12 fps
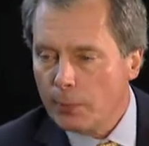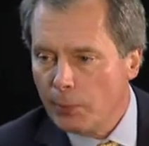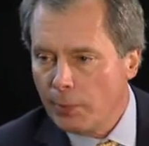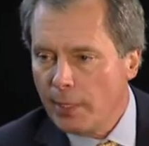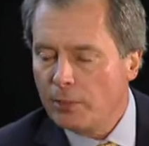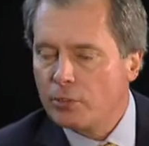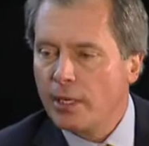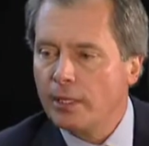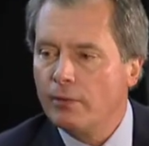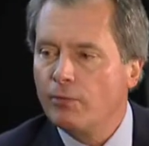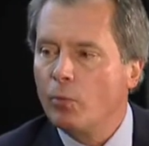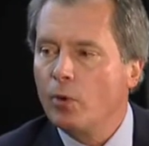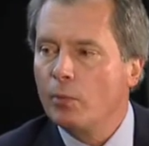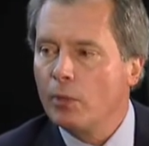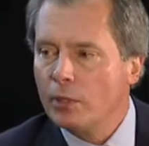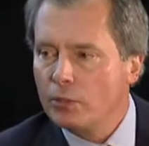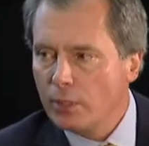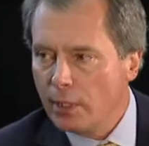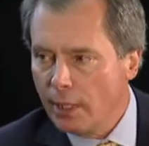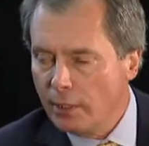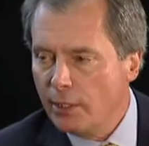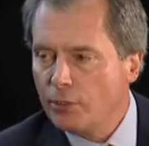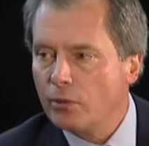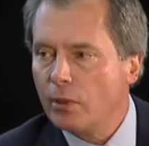Maybe outside the formulas,
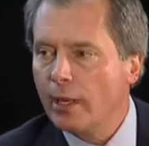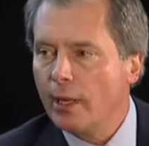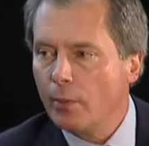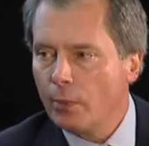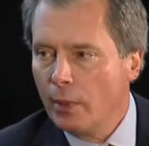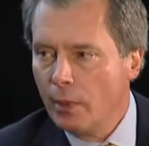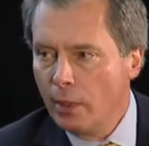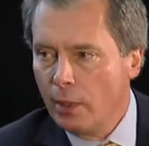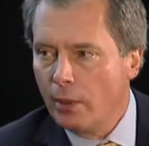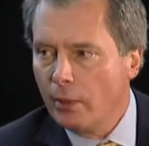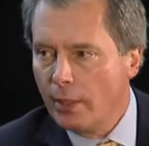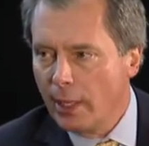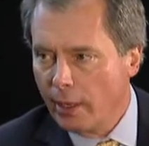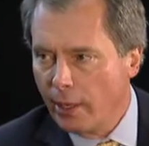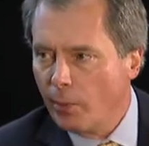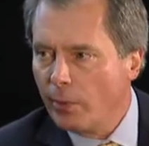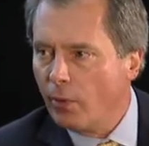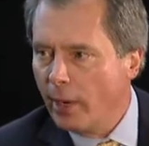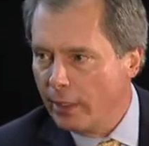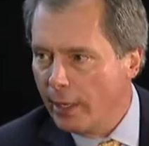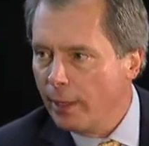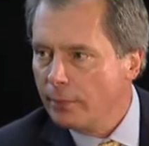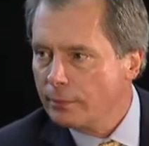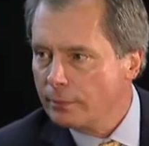additional help that'll help you right
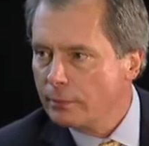now.